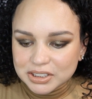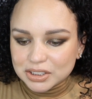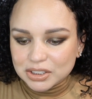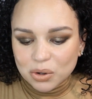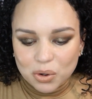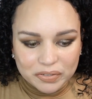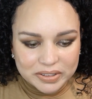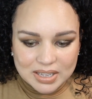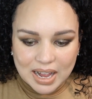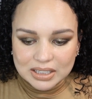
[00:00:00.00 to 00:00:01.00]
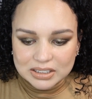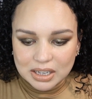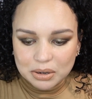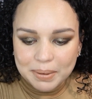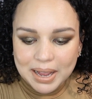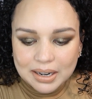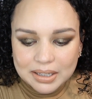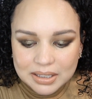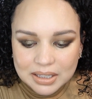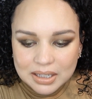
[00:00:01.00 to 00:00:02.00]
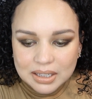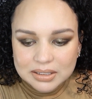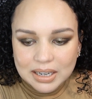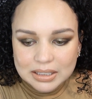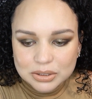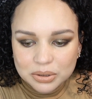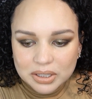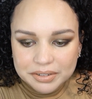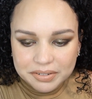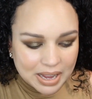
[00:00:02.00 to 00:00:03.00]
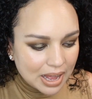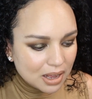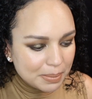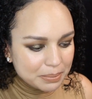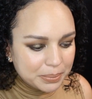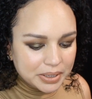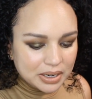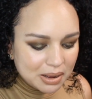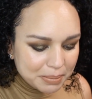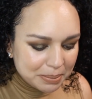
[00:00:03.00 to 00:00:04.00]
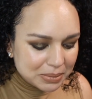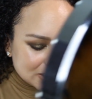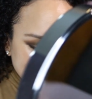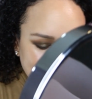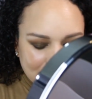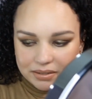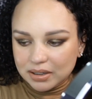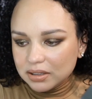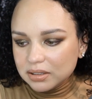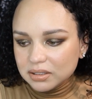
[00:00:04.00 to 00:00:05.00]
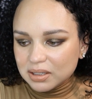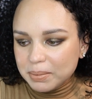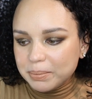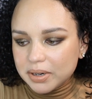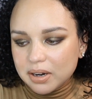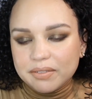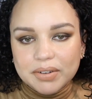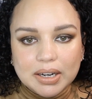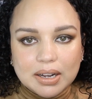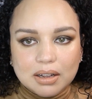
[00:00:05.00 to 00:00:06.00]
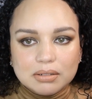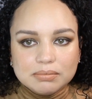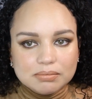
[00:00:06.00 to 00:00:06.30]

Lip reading: just so over this eyeshadow palette that I totally forgot about putting on my mascara. Let me put it on right now.